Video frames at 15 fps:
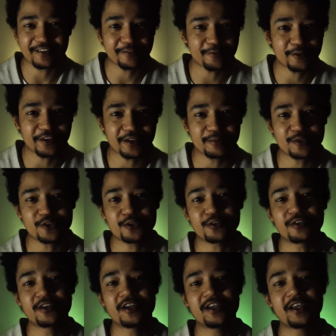for them to.
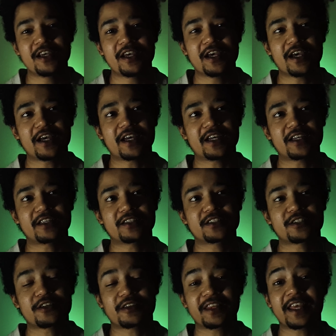
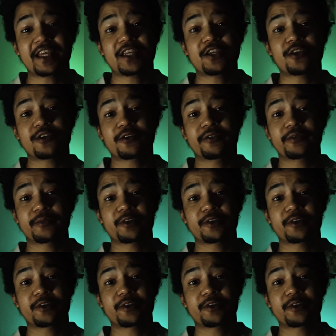So thank you.